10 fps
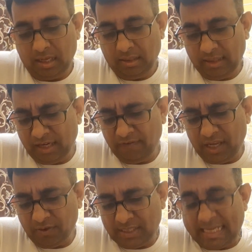Then we
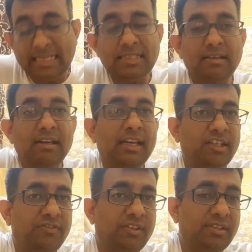have sanitary
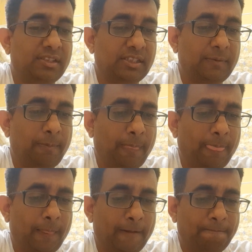landfills.
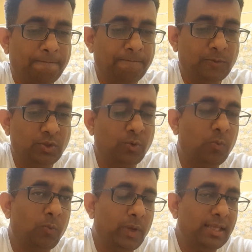So
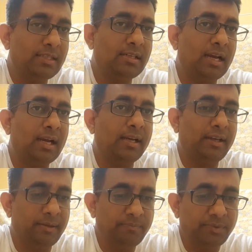waste are
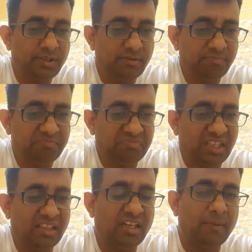dumped
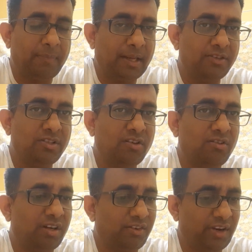in the depression
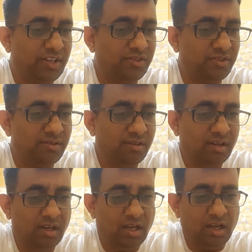or a trench
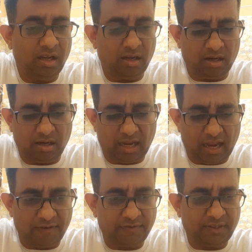
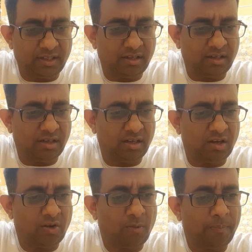
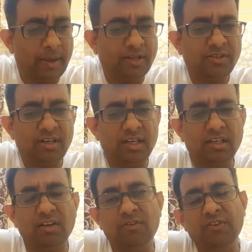after compaction and
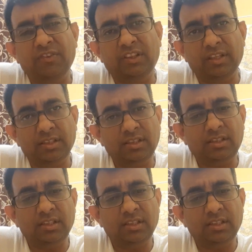covered with dirt.